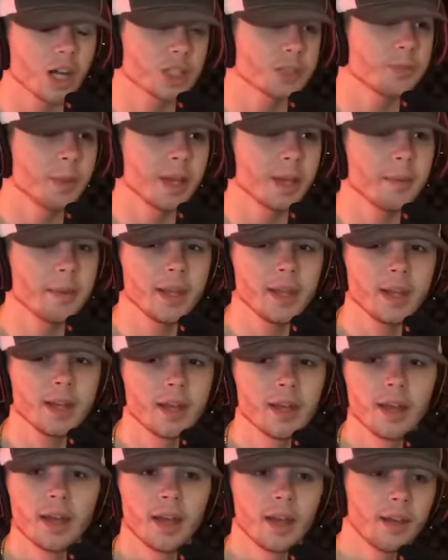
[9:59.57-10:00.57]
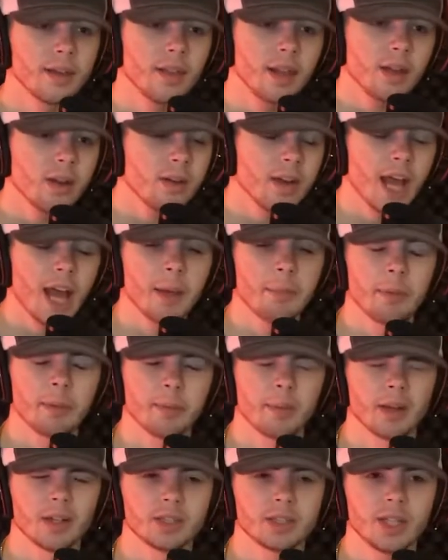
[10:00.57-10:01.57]
maybe? They don't happen
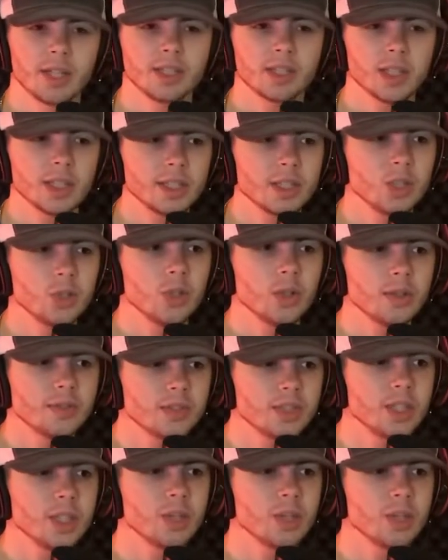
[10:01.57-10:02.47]
much. It's because the UFC